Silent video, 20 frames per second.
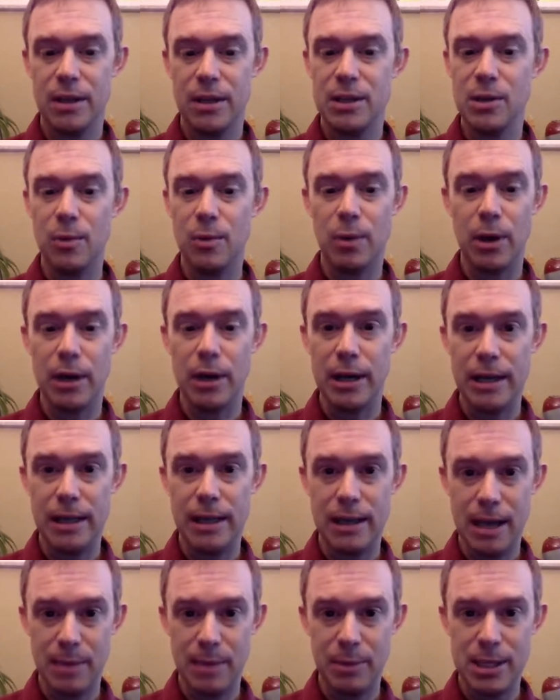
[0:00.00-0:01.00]
Don't
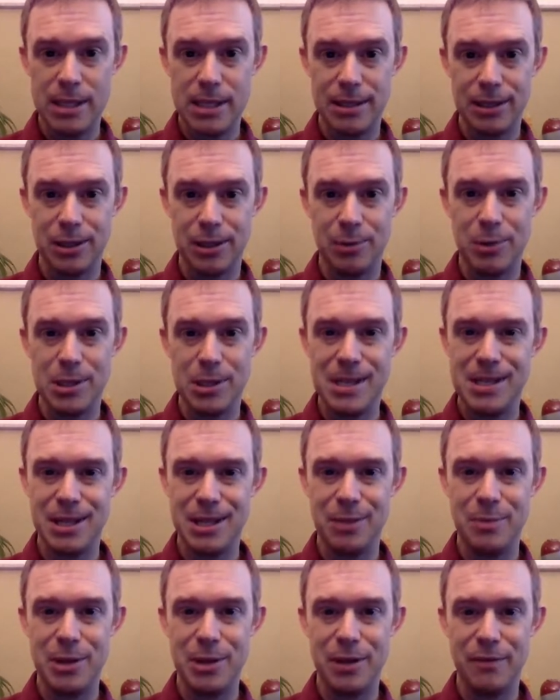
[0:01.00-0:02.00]
worry, that material will
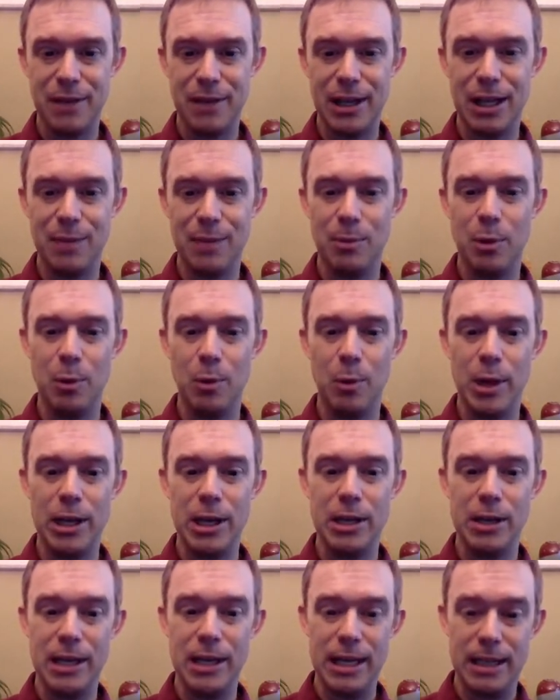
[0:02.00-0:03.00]
still be available when
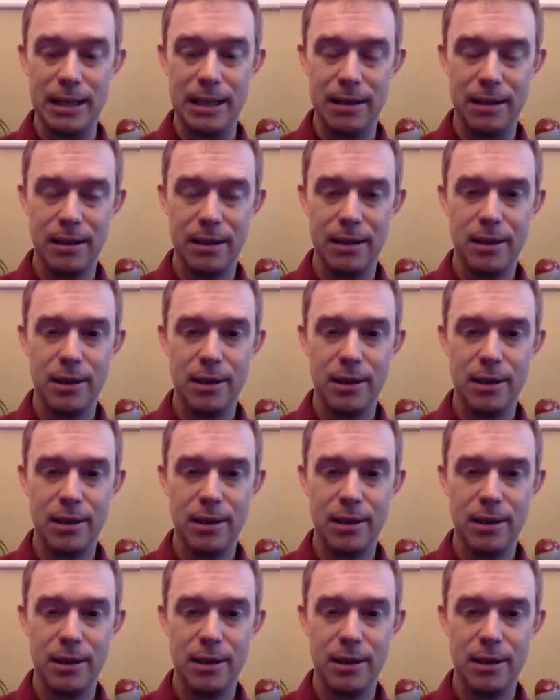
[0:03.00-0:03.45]
you need it,